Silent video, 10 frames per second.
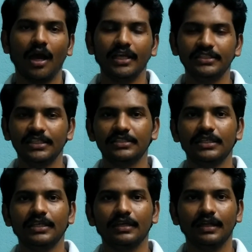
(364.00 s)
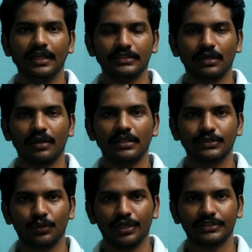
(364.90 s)
IGG diesel oil
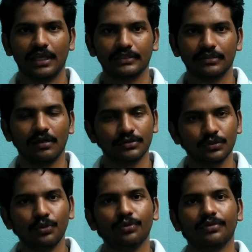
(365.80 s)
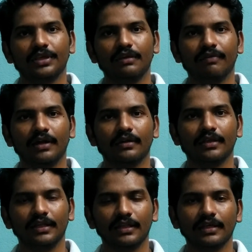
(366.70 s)
storage tanks also
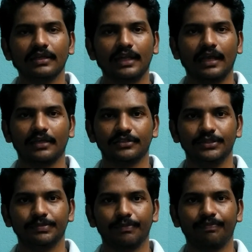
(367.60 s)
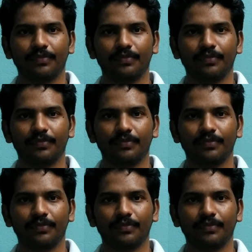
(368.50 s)
given in the tanker ship.